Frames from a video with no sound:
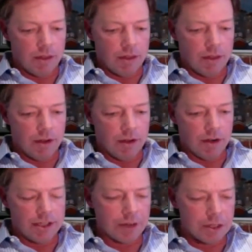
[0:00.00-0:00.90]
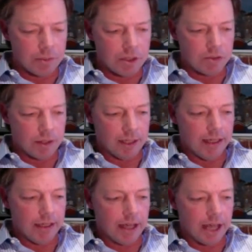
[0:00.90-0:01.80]
there is a difference
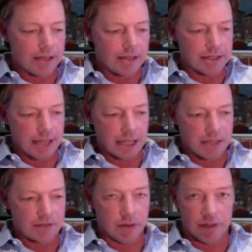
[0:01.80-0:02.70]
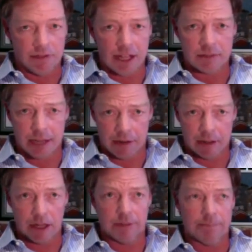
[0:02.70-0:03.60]
between a successful investment
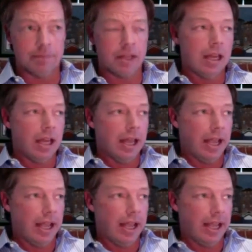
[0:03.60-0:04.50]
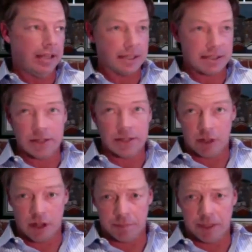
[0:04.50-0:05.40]
outcome and a
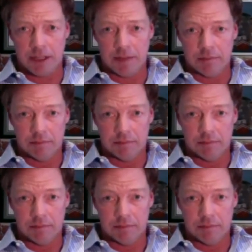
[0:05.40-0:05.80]
successful company,